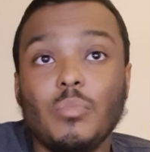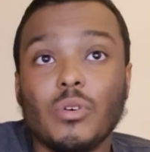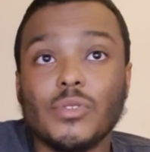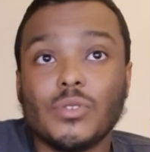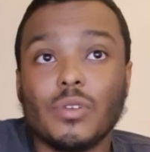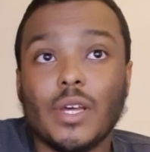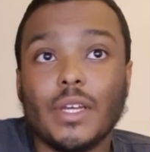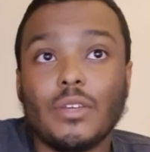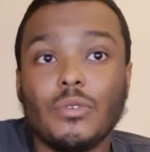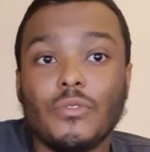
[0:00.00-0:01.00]
also
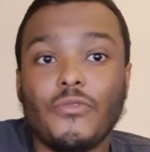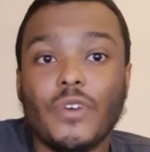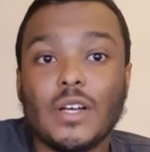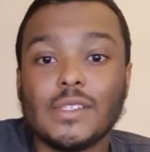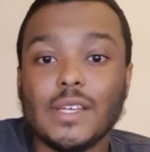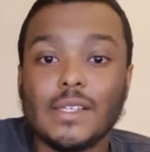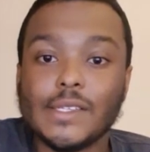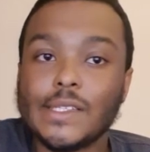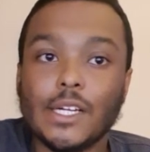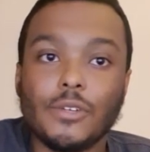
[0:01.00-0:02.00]
like your file
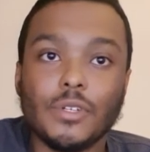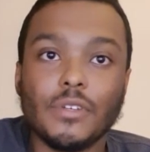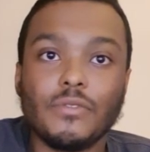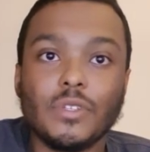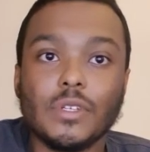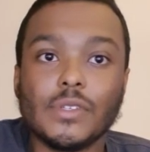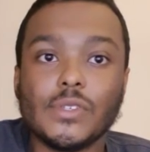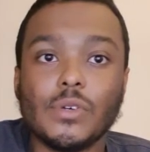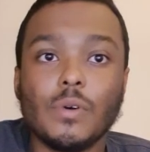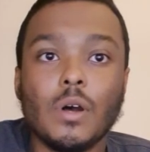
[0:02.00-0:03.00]
sizes down and everything.
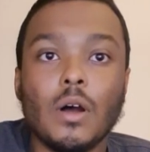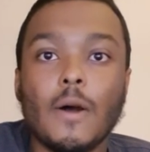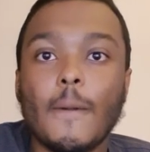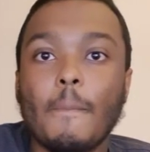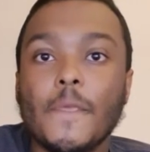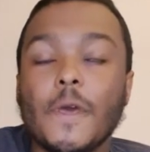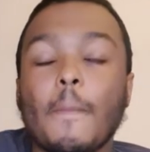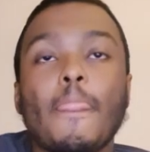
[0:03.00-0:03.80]
So yeah,